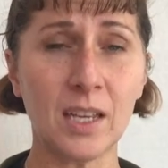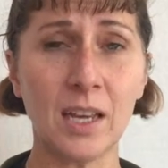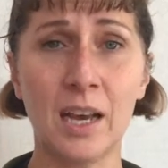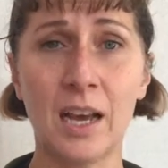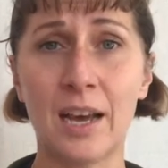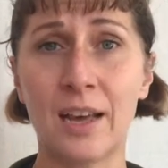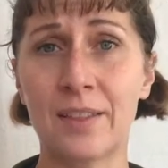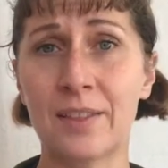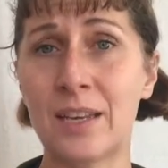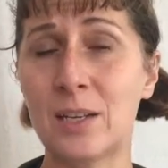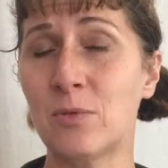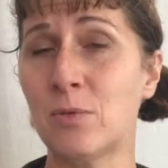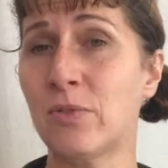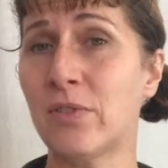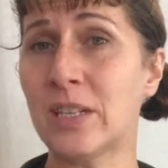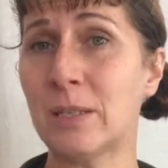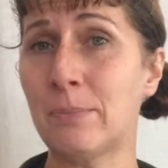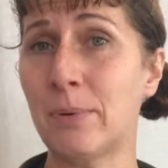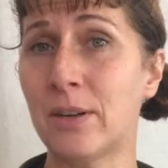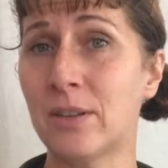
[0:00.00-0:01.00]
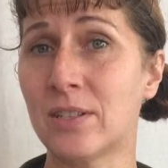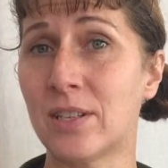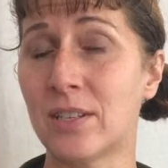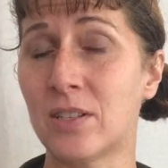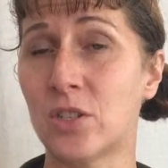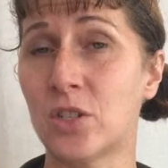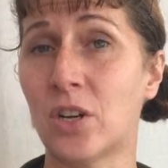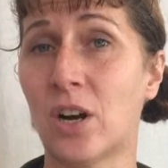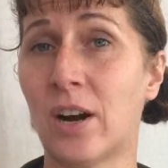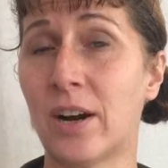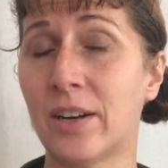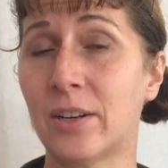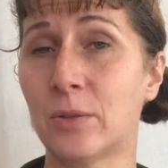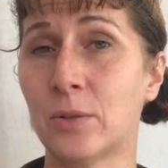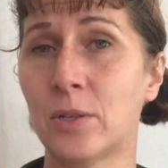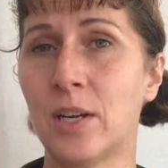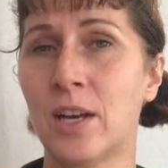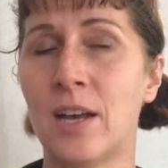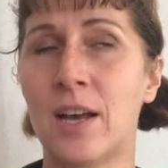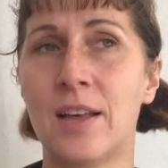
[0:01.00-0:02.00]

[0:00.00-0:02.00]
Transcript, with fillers: uh, uh, things we've experienced as a child